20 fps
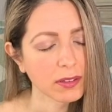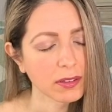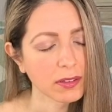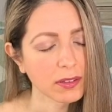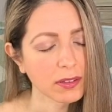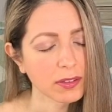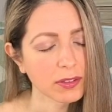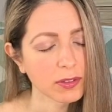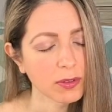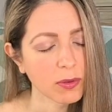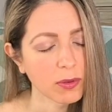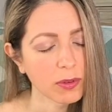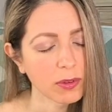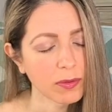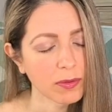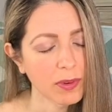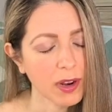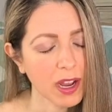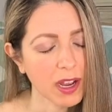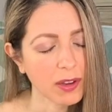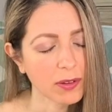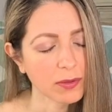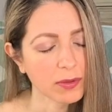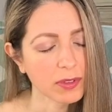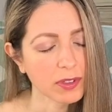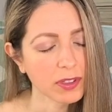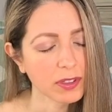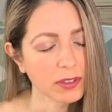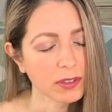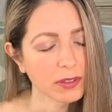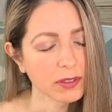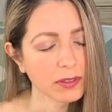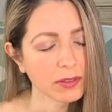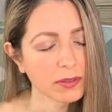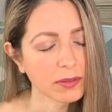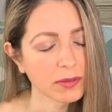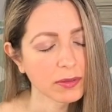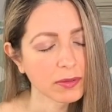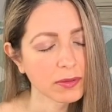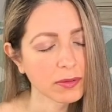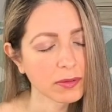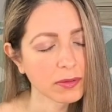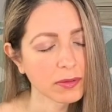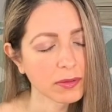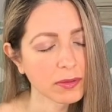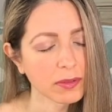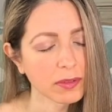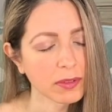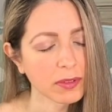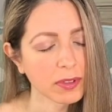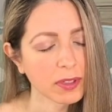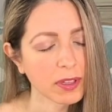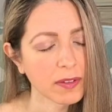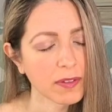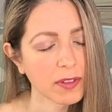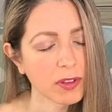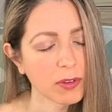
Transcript: It's all around. Even